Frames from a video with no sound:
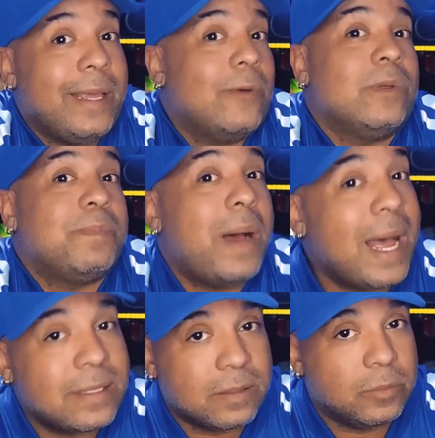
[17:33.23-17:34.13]
was
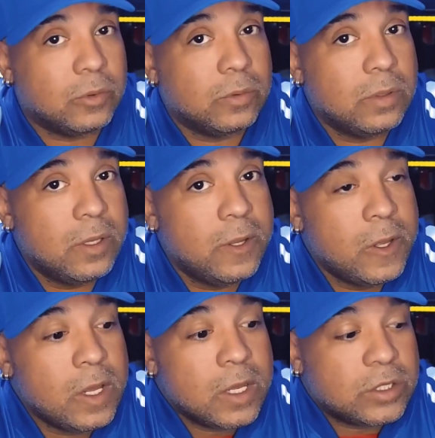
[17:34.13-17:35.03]
possible.
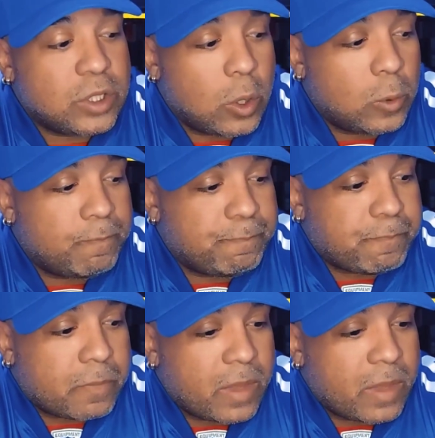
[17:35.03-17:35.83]
So I